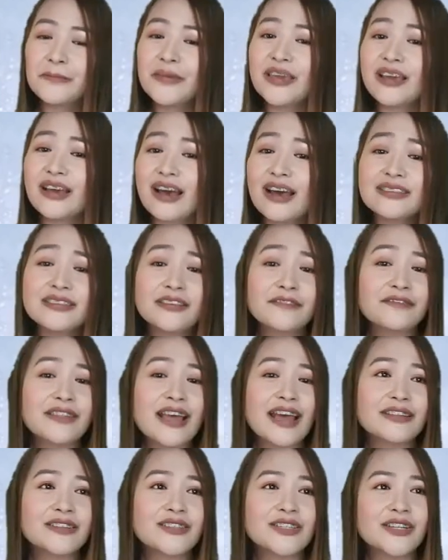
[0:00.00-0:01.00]
Because of
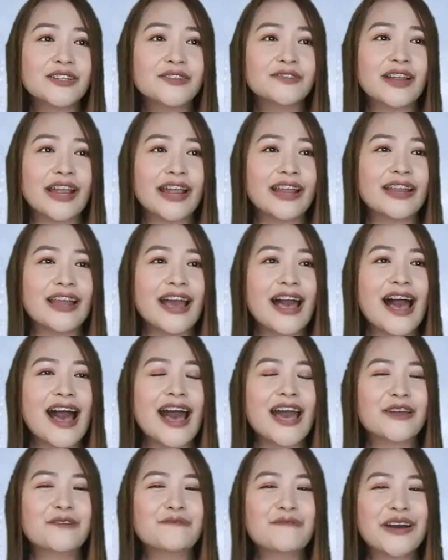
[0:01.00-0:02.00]
that, children,
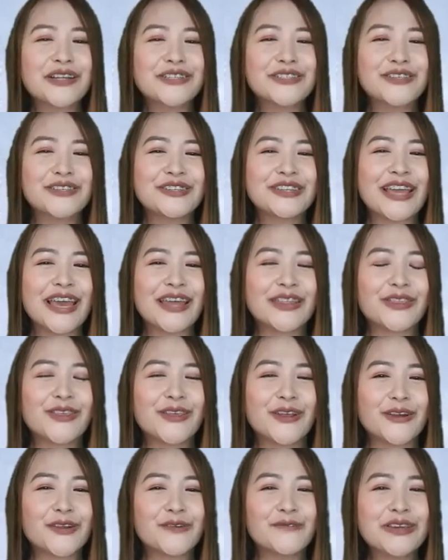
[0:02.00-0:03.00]
I want you to
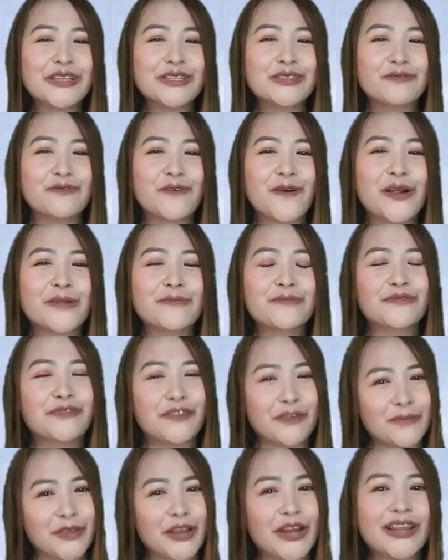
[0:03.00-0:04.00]
get your quiz form
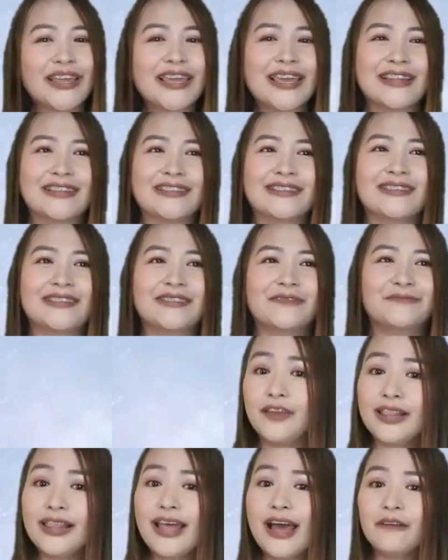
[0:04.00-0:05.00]
from your kids.
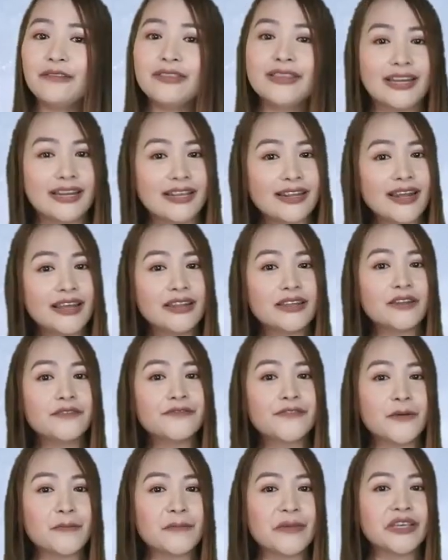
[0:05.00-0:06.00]
Fill out the needed
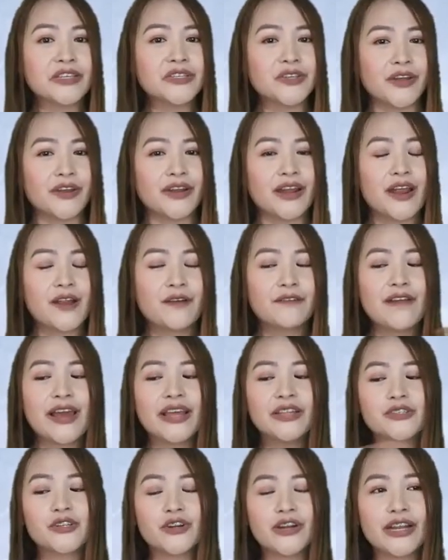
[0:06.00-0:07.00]
information.
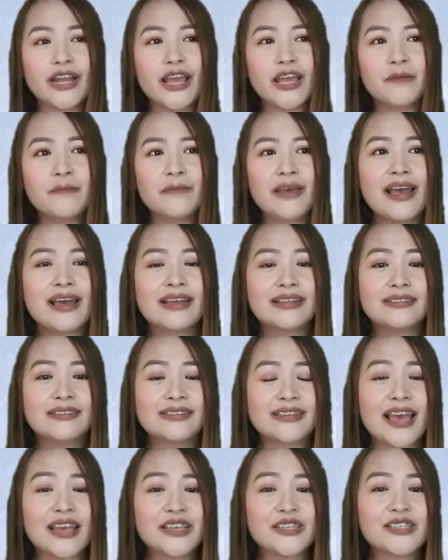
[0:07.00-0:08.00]
Write your name,
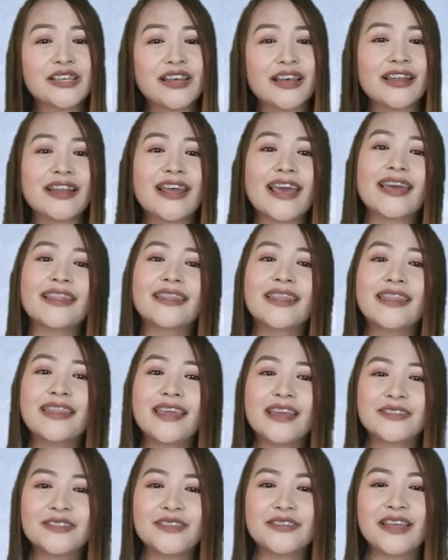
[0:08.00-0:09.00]
section, and the
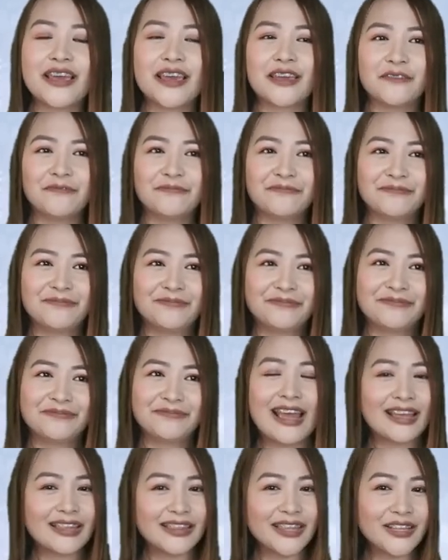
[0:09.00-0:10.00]
date today.
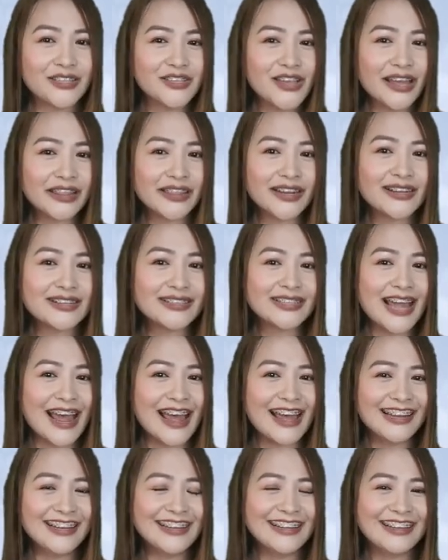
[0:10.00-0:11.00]
Did you
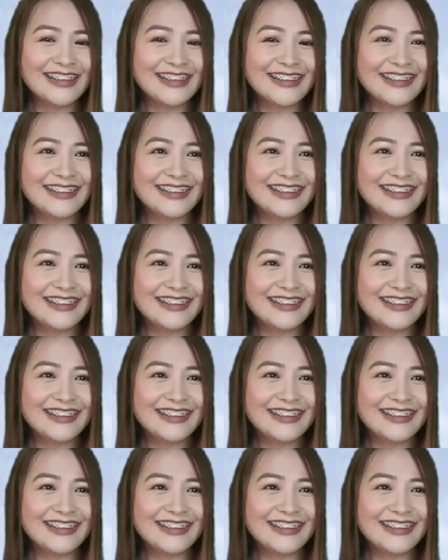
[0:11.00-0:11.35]
understand?